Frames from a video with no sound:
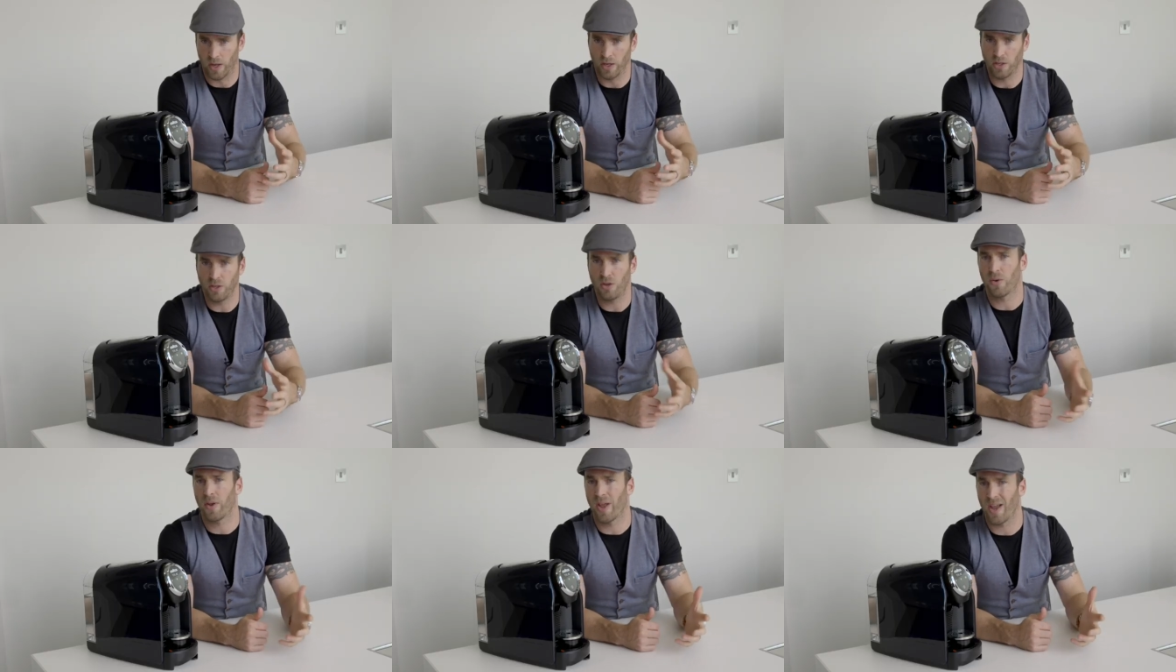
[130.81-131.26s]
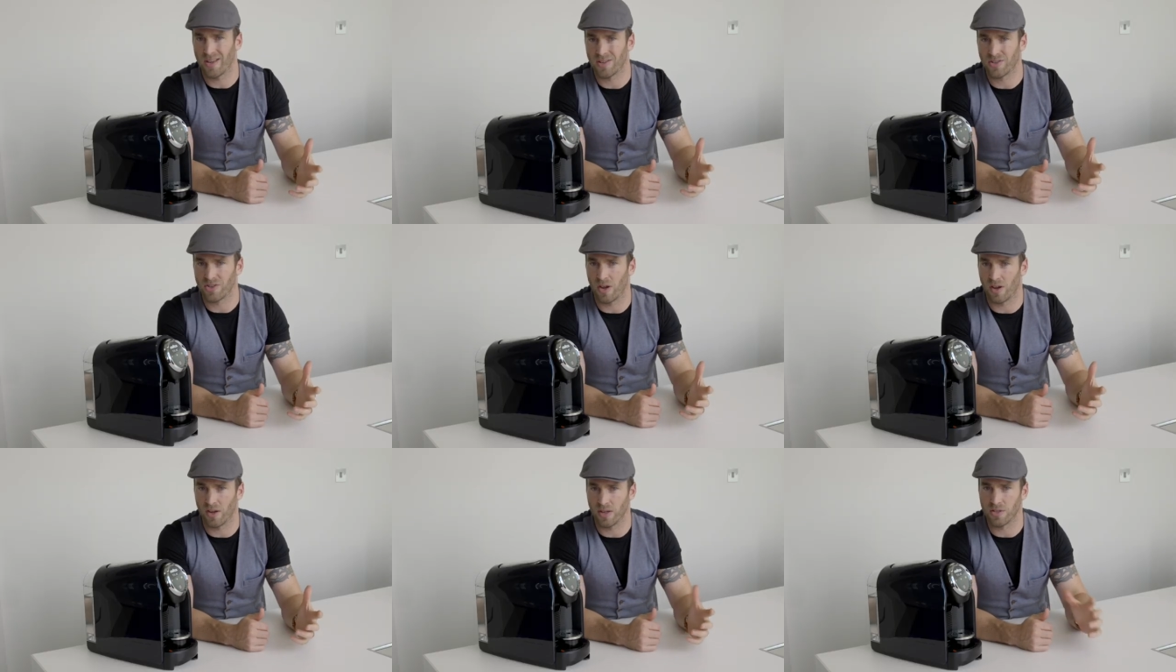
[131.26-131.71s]
UK
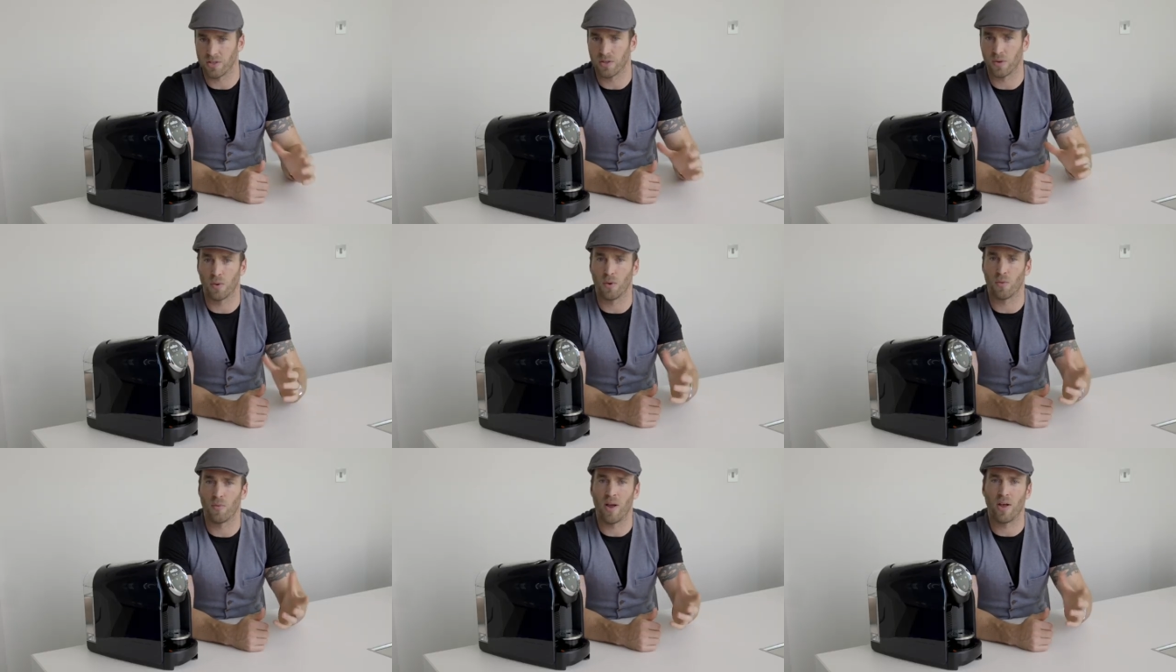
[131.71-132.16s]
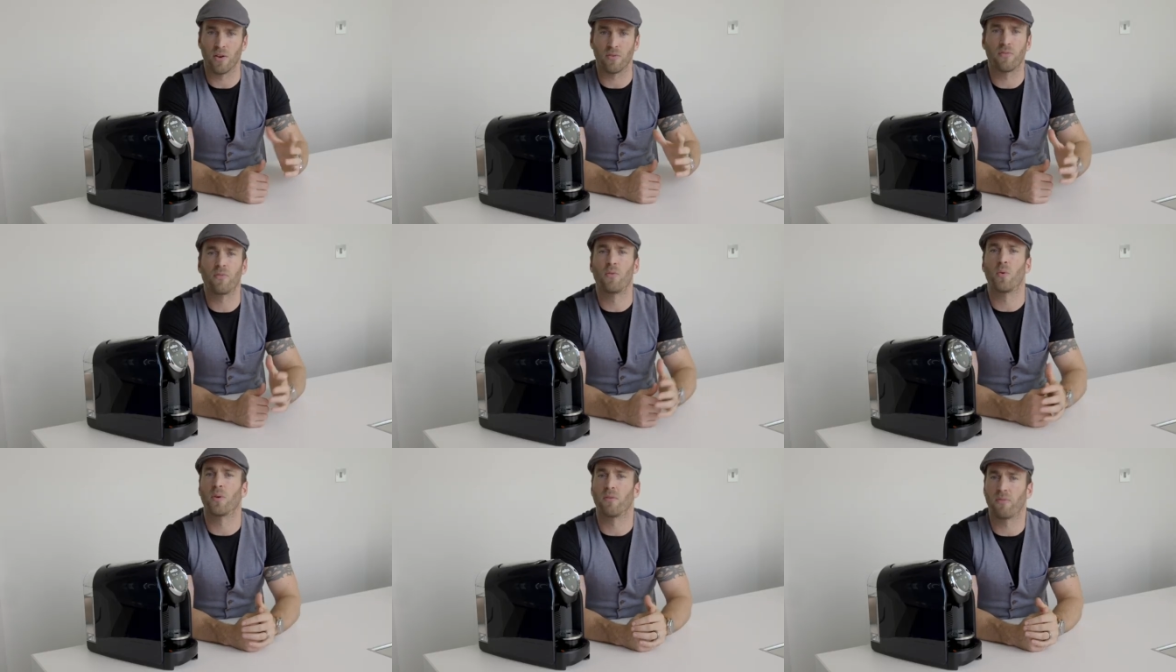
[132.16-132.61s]
size, so around
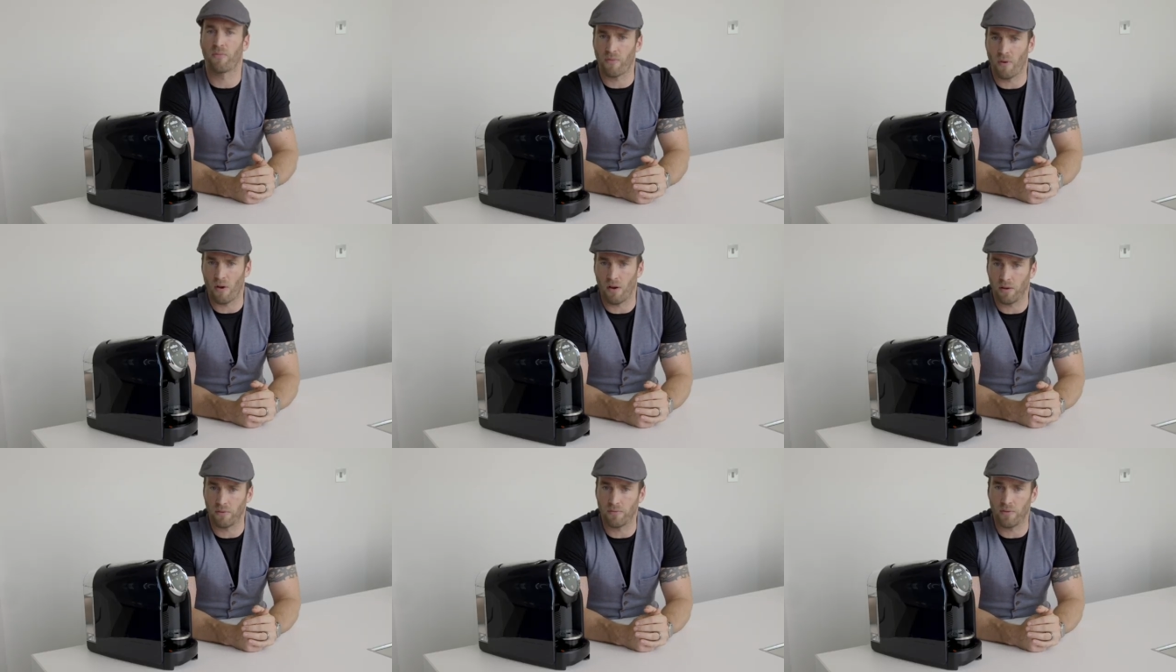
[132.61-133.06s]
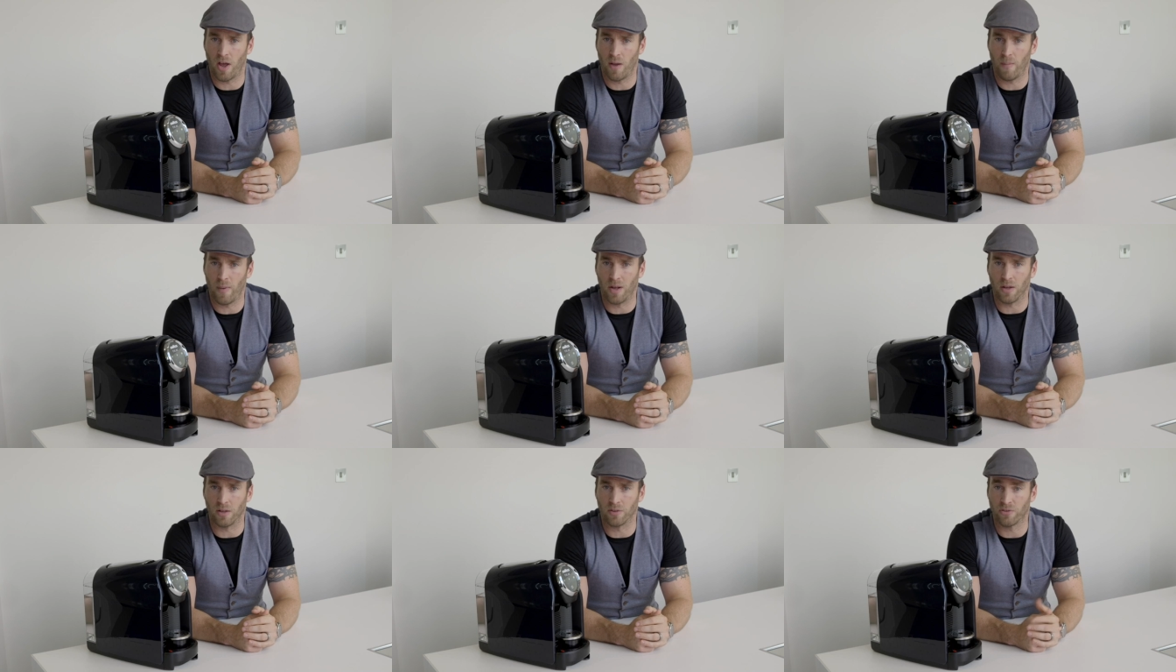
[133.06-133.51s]
45
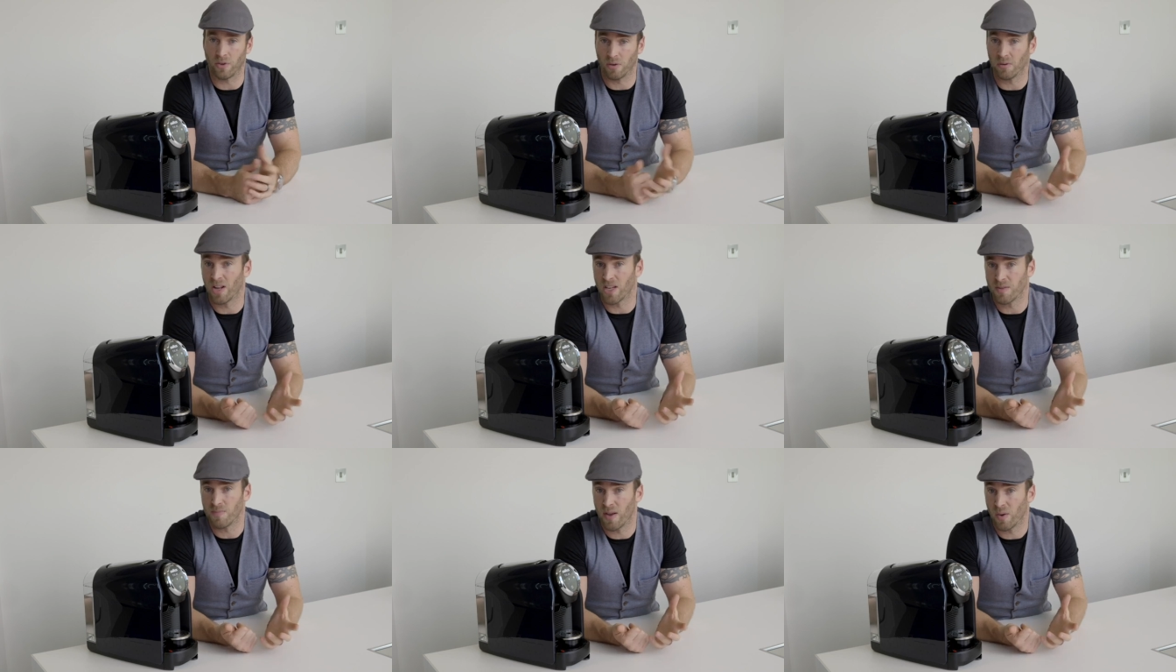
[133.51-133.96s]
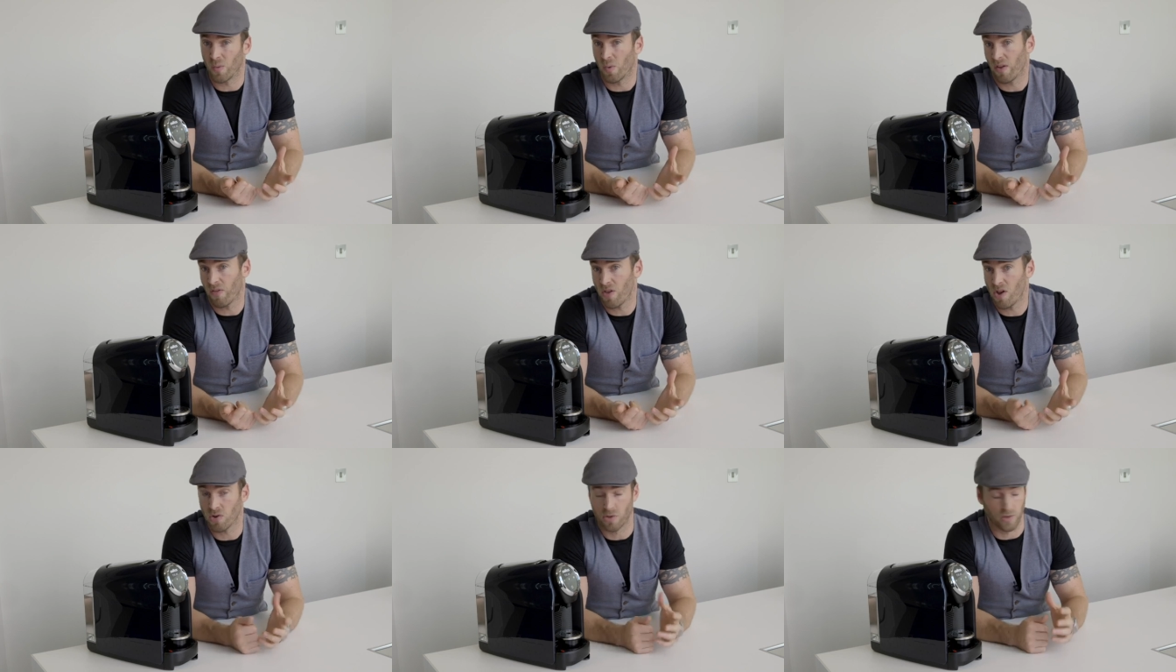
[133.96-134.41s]
ml. So let's make
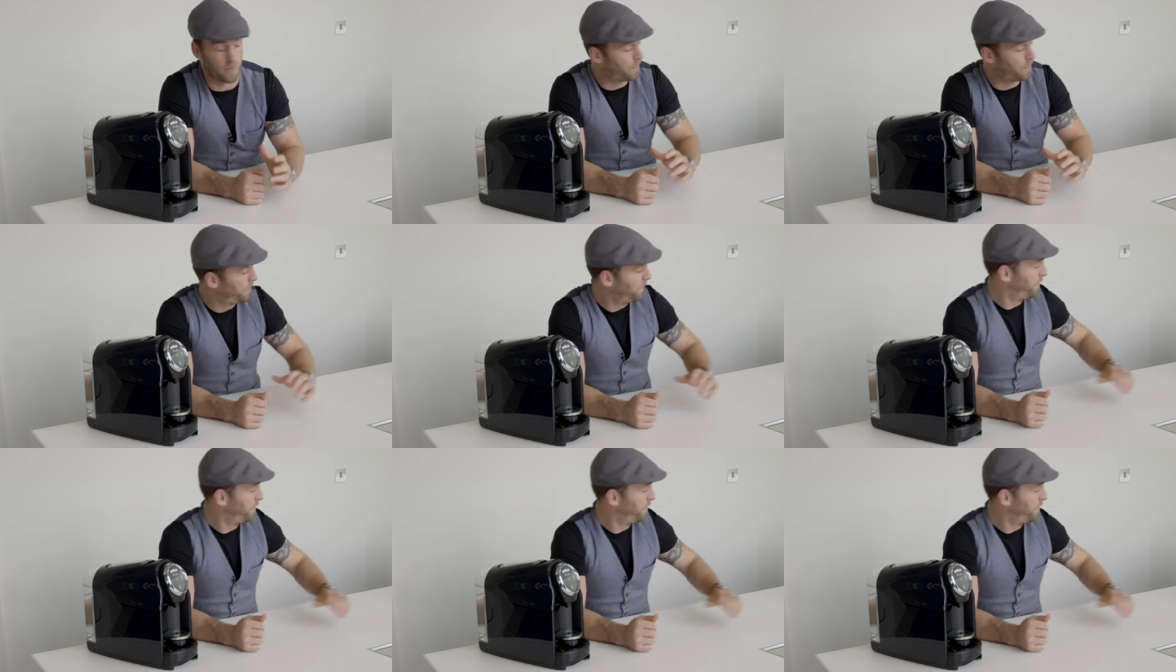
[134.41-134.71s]
one of those.